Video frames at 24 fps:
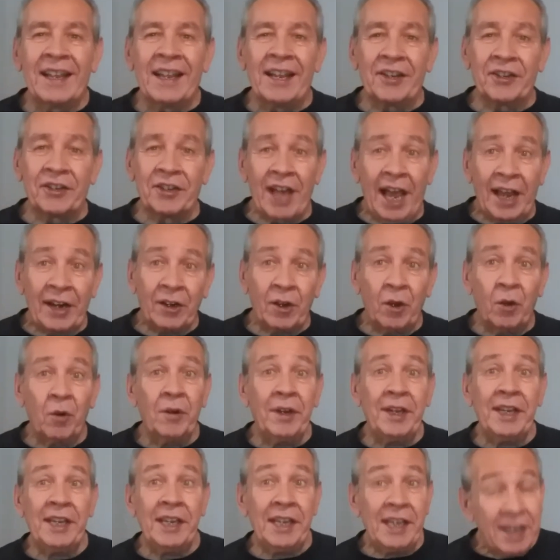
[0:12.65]
is not
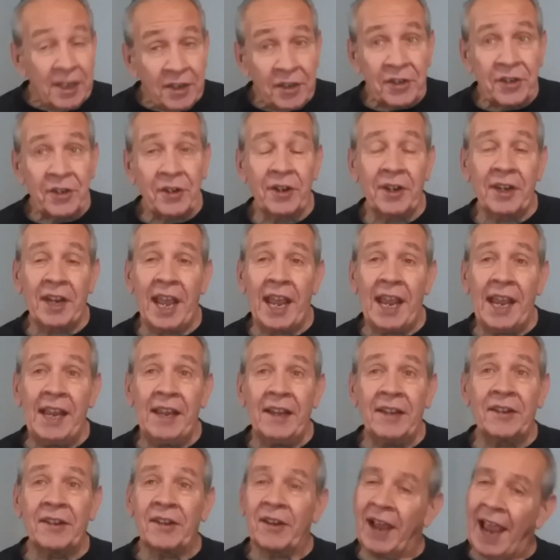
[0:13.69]
only Easter Day,
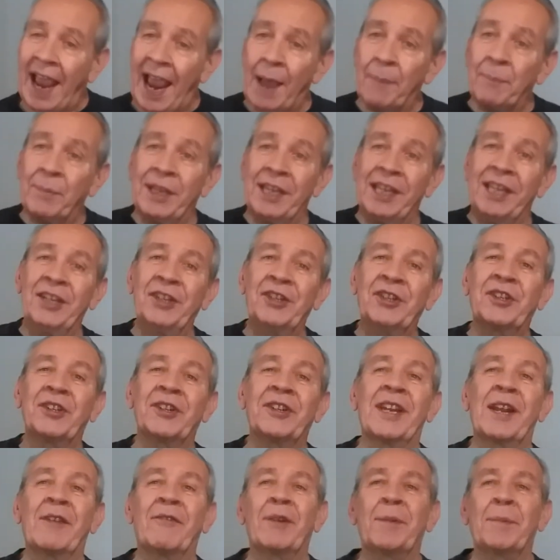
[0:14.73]
happy Easter
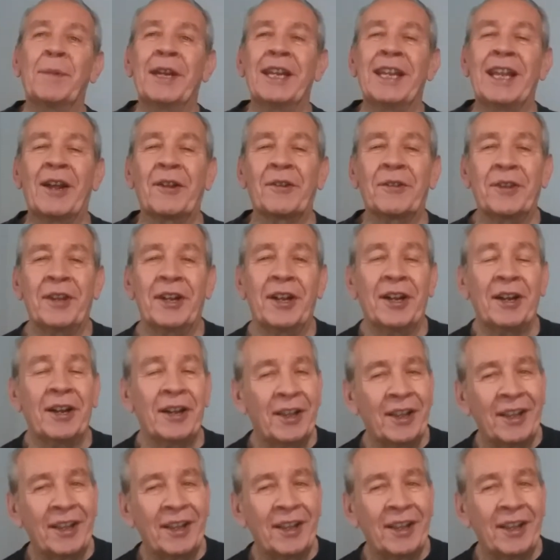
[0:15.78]
to everybody out there,